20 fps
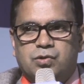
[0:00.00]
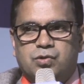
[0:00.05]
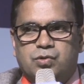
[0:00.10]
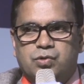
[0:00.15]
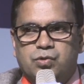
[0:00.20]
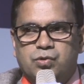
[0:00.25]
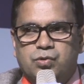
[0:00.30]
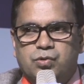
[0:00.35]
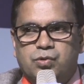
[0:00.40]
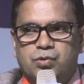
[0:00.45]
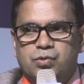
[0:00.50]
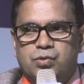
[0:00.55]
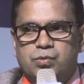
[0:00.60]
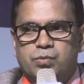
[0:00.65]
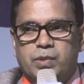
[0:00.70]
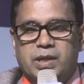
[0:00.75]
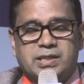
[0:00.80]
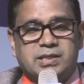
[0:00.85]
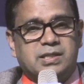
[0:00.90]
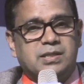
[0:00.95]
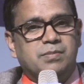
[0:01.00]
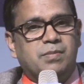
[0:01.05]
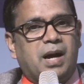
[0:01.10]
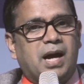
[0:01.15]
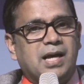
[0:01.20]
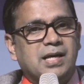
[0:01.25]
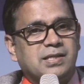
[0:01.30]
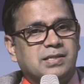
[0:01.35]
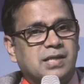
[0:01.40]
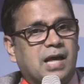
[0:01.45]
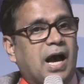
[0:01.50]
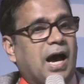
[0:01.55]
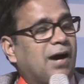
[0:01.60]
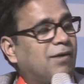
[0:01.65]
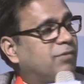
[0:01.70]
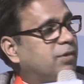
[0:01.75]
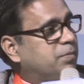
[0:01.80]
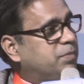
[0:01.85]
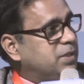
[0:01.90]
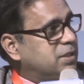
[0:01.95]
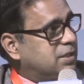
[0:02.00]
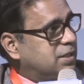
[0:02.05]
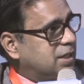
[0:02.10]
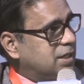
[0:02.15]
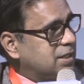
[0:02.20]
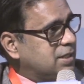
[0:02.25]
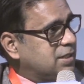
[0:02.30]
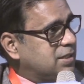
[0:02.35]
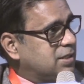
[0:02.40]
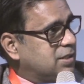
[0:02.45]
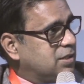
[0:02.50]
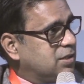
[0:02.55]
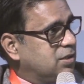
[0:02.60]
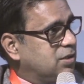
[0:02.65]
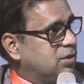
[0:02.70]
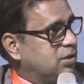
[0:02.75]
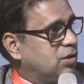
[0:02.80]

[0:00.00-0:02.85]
to maximize our business